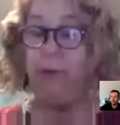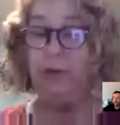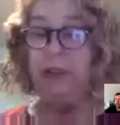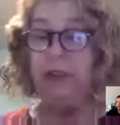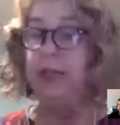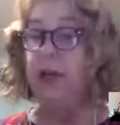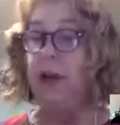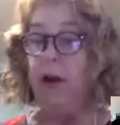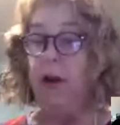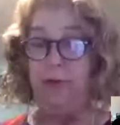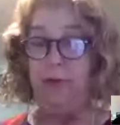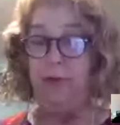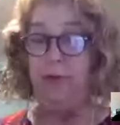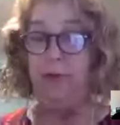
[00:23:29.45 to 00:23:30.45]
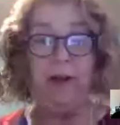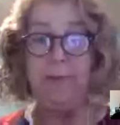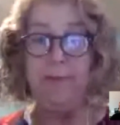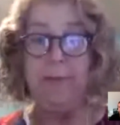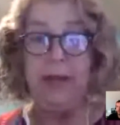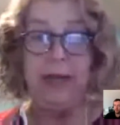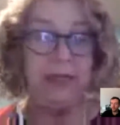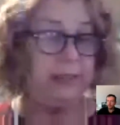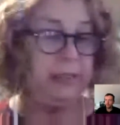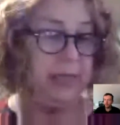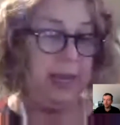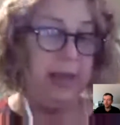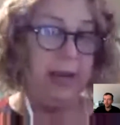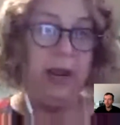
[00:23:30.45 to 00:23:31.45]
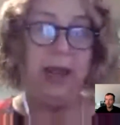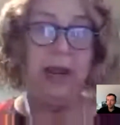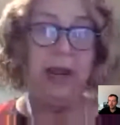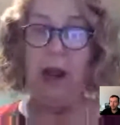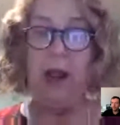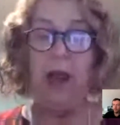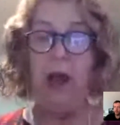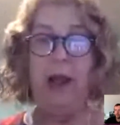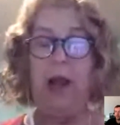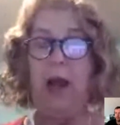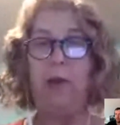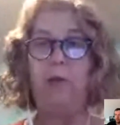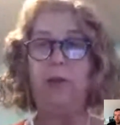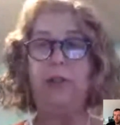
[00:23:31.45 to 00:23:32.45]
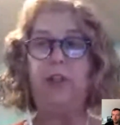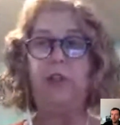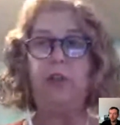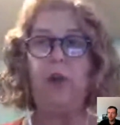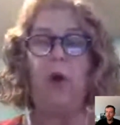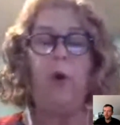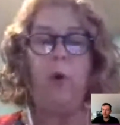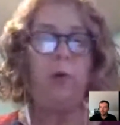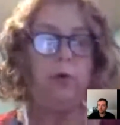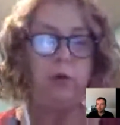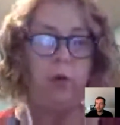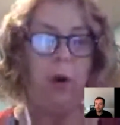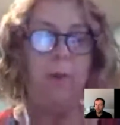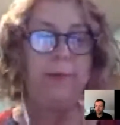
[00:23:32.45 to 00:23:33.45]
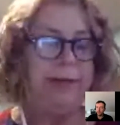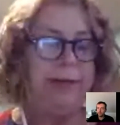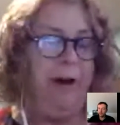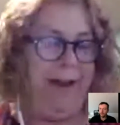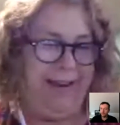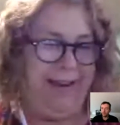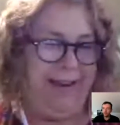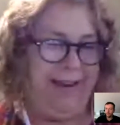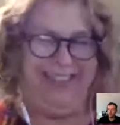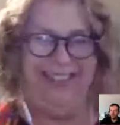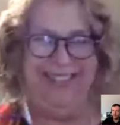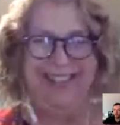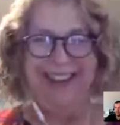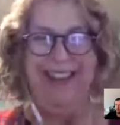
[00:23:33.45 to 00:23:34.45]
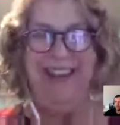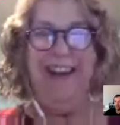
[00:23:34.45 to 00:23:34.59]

I was there for 5 minutes, and I was so traumatized.